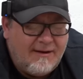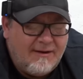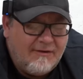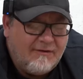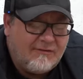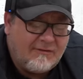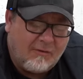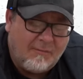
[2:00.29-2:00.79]

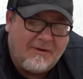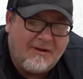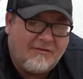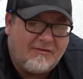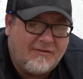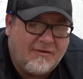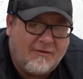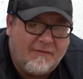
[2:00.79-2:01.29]
So
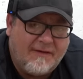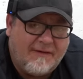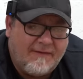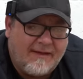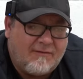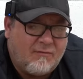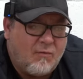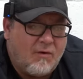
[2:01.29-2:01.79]
much so that
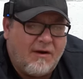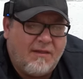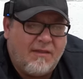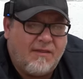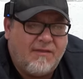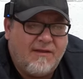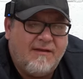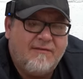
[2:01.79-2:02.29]
that's one of the
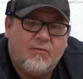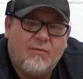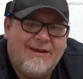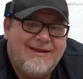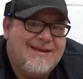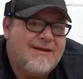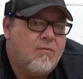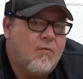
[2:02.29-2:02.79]
things we
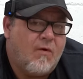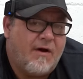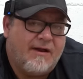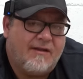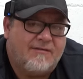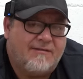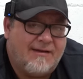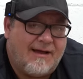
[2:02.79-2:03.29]
didn't
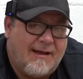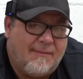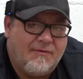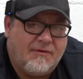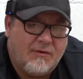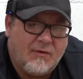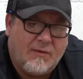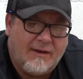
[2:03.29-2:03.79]
want to stop
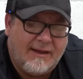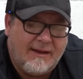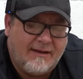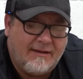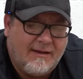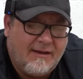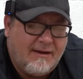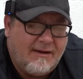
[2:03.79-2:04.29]

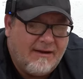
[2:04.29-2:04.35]
doing.